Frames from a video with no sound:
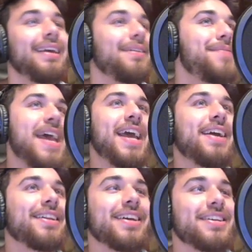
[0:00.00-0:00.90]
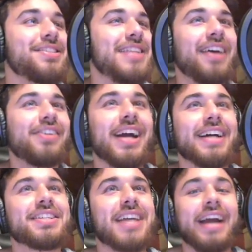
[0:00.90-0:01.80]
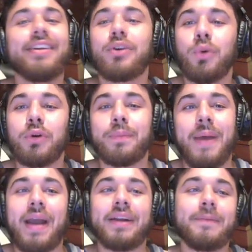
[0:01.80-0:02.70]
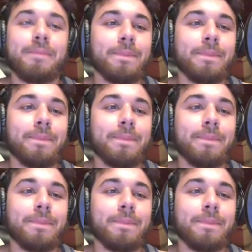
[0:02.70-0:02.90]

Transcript: man, because now you guys got your quarterback